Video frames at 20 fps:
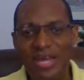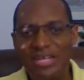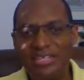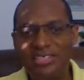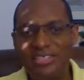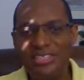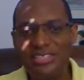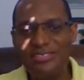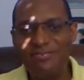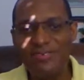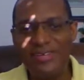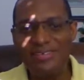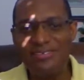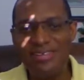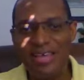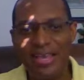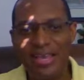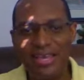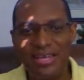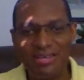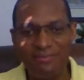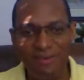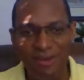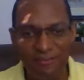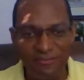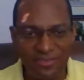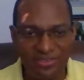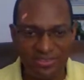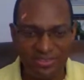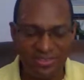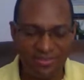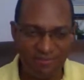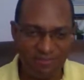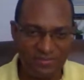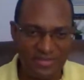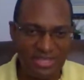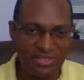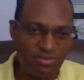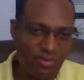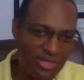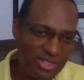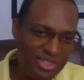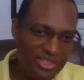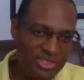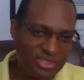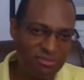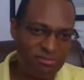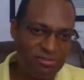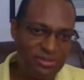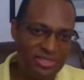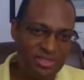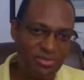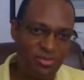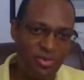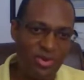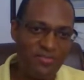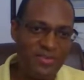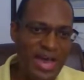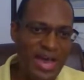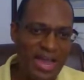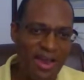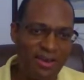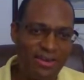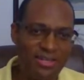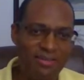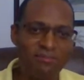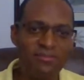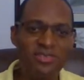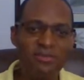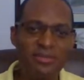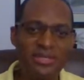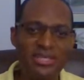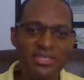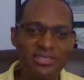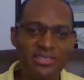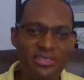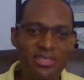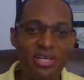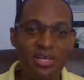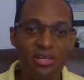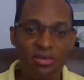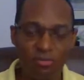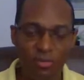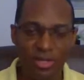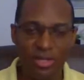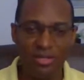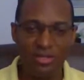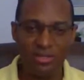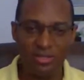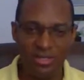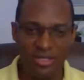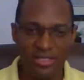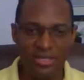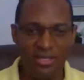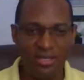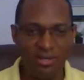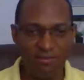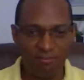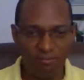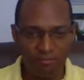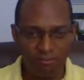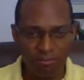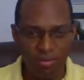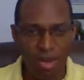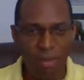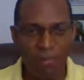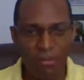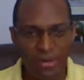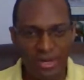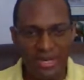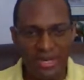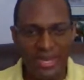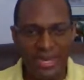a chief executive officer. That's what he should be. We've hired him to be in a proper